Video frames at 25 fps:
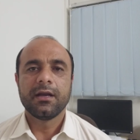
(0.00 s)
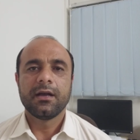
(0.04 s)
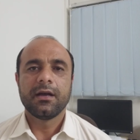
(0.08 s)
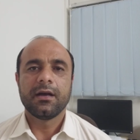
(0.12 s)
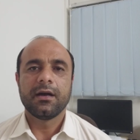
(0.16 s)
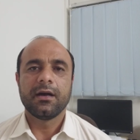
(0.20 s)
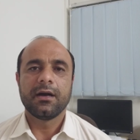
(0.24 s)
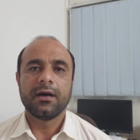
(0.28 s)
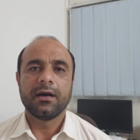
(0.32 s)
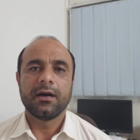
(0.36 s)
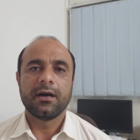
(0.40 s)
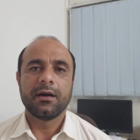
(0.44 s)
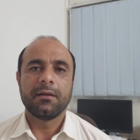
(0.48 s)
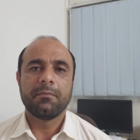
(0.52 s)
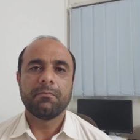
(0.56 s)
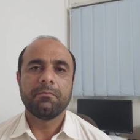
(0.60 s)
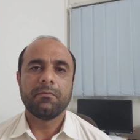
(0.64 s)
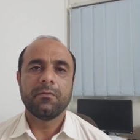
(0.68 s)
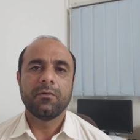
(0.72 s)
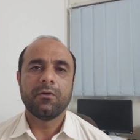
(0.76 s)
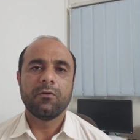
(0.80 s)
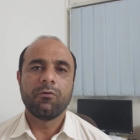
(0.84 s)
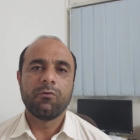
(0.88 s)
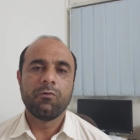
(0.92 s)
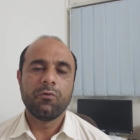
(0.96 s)
Uh,
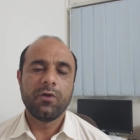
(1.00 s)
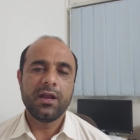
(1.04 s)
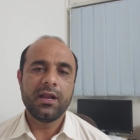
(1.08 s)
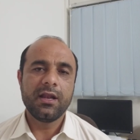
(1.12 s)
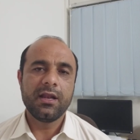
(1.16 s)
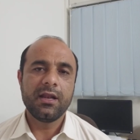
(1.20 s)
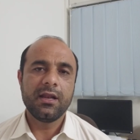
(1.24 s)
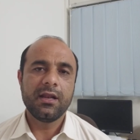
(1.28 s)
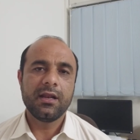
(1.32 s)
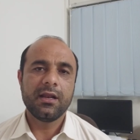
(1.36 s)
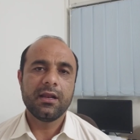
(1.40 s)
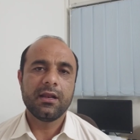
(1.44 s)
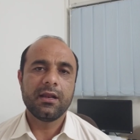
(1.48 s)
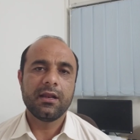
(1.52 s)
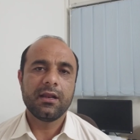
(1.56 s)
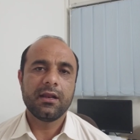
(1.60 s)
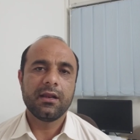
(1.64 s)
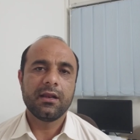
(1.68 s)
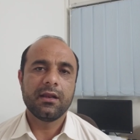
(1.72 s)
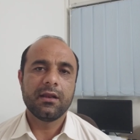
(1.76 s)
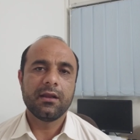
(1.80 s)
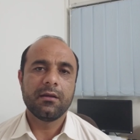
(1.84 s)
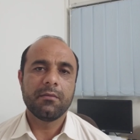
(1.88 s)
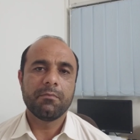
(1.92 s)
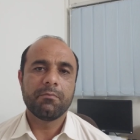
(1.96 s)
will
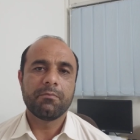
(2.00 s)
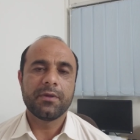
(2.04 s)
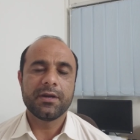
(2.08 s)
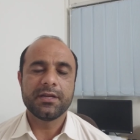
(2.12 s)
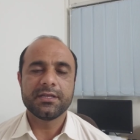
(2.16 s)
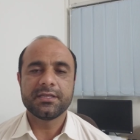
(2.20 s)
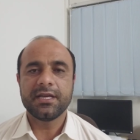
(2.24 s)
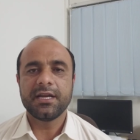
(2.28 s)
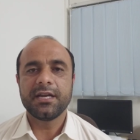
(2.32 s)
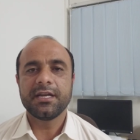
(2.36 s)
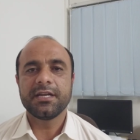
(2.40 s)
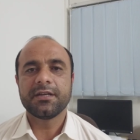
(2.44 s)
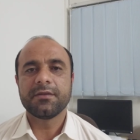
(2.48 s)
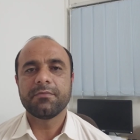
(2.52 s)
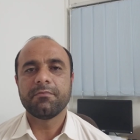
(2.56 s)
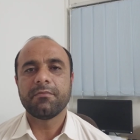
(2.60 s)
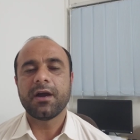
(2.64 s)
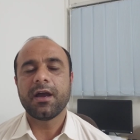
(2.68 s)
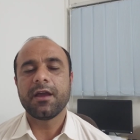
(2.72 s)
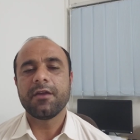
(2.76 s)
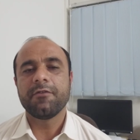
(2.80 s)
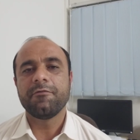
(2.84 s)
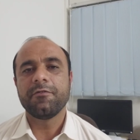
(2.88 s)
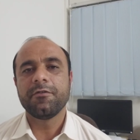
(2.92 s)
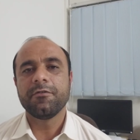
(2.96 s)
present
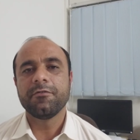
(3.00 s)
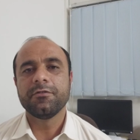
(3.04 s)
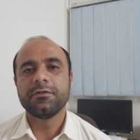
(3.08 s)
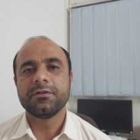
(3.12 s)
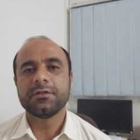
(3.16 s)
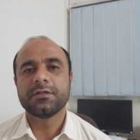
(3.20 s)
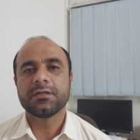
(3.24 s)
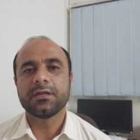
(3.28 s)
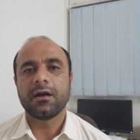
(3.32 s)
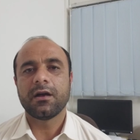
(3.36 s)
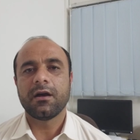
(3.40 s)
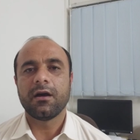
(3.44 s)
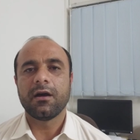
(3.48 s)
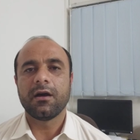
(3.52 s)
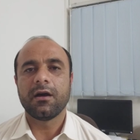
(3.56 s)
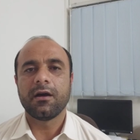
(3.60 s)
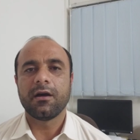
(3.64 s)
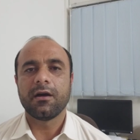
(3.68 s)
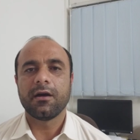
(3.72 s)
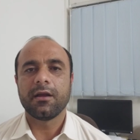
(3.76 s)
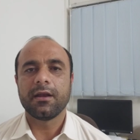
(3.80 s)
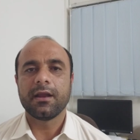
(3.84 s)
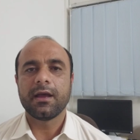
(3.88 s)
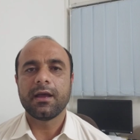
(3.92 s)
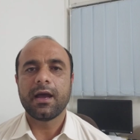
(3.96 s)
my views
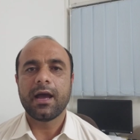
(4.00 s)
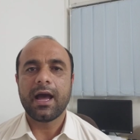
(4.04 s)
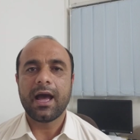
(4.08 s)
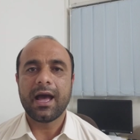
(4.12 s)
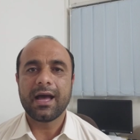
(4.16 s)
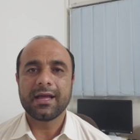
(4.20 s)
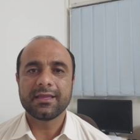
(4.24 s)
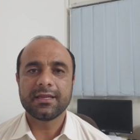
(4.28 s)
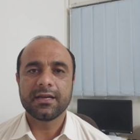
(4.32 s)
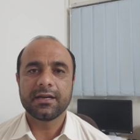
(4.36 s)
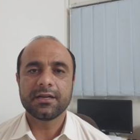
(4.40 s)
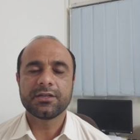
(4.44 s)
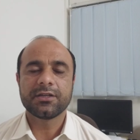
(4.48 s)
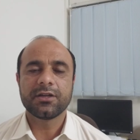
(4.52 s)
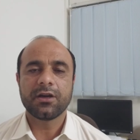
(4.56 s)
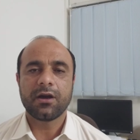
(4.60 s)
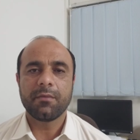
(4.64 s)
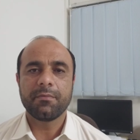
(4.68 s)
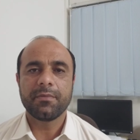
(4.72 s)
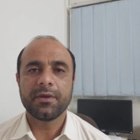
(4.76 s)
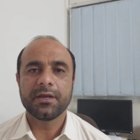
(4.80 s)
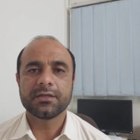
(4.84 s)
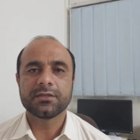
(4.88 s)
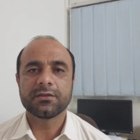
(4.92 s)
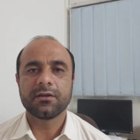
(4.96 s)
on other
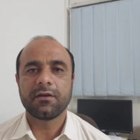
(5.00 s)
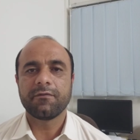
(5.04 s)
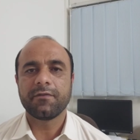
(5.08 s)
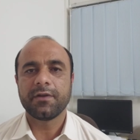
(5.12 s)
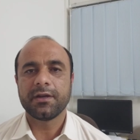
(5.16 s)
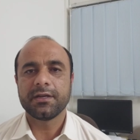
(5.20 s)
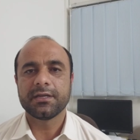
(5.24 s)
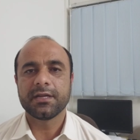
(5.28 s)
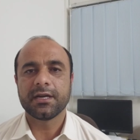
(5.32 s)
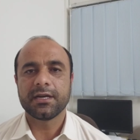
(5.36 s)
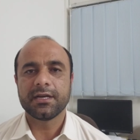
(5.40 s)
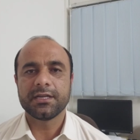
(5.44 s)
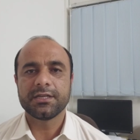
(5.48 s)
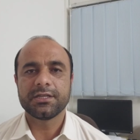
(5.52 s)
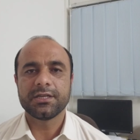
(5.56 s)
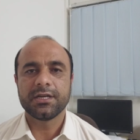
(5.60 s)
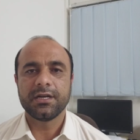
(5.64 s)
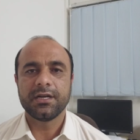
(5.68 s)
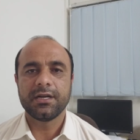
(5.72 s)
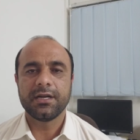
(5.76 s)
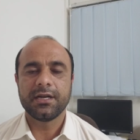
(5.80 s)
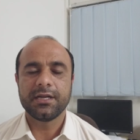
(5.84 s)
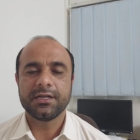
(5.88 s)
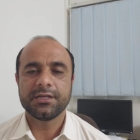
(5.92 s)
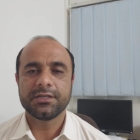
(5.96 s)
topics of
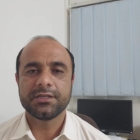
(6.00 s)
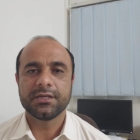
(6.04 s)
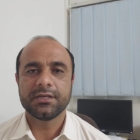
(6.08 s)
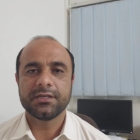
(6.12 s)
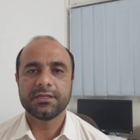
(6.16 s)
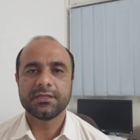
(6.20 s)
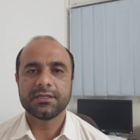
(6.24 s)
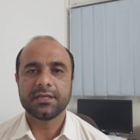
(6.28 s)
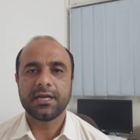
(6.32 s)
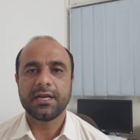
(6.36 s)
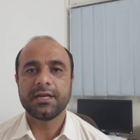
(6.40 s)
international relations,